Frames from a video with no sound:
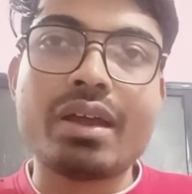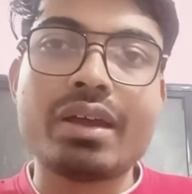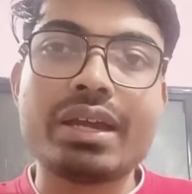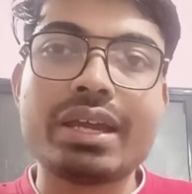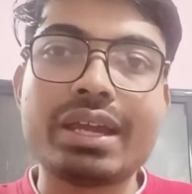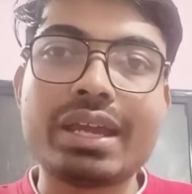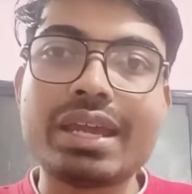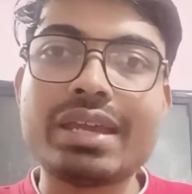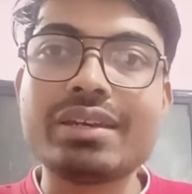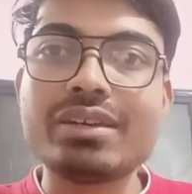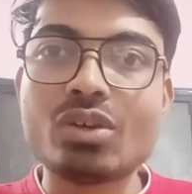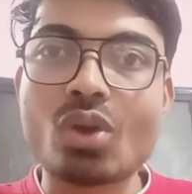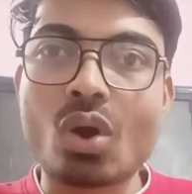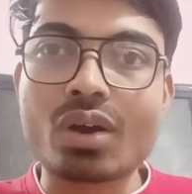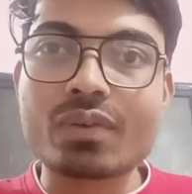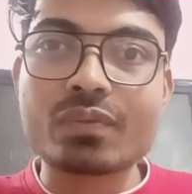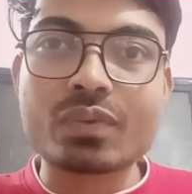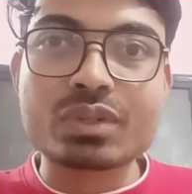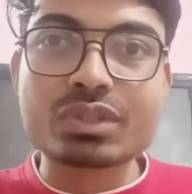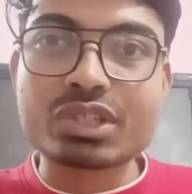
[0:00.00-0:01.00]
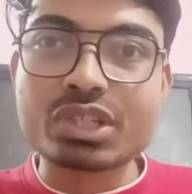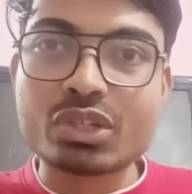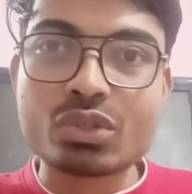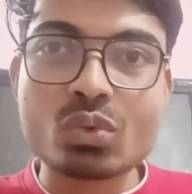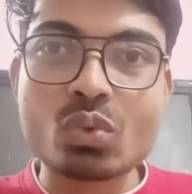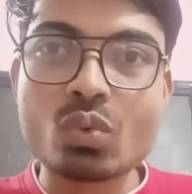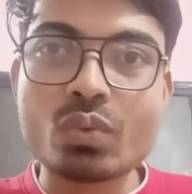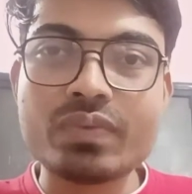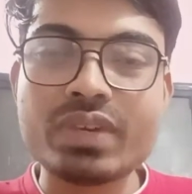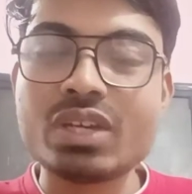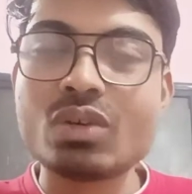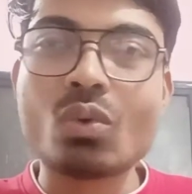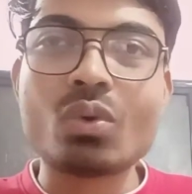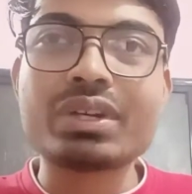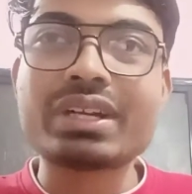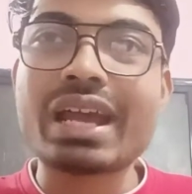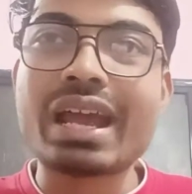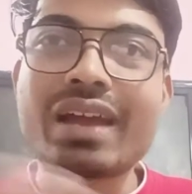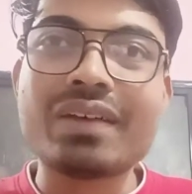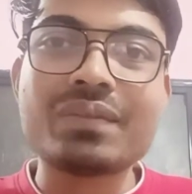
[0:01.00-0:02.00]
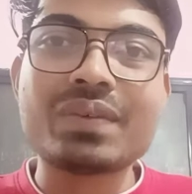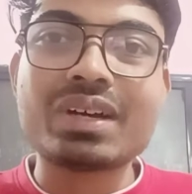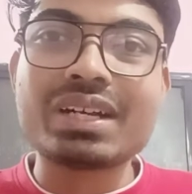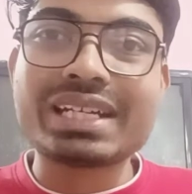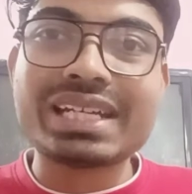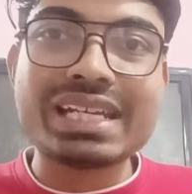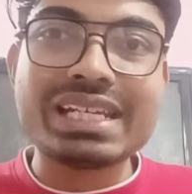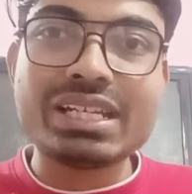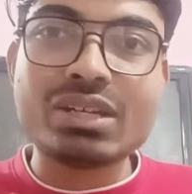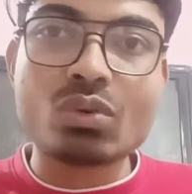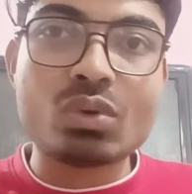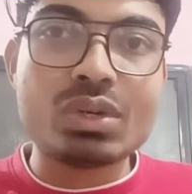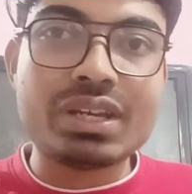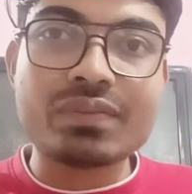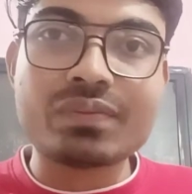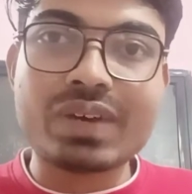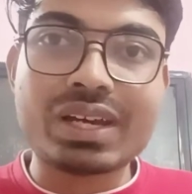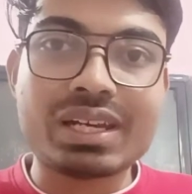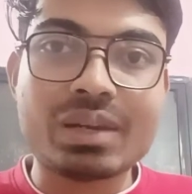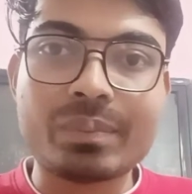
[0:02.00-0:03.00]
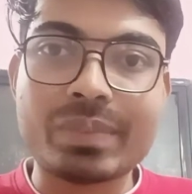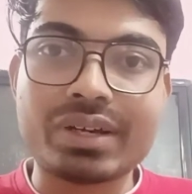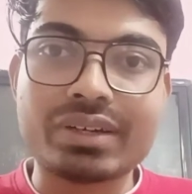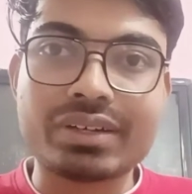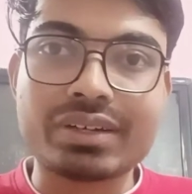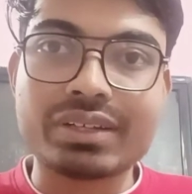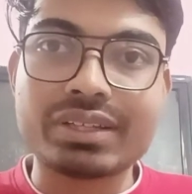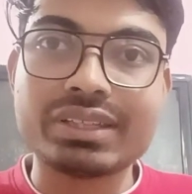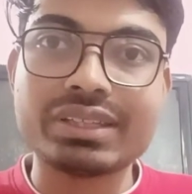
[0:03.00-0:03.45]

log4j2 we don't have a daily rolling file appender.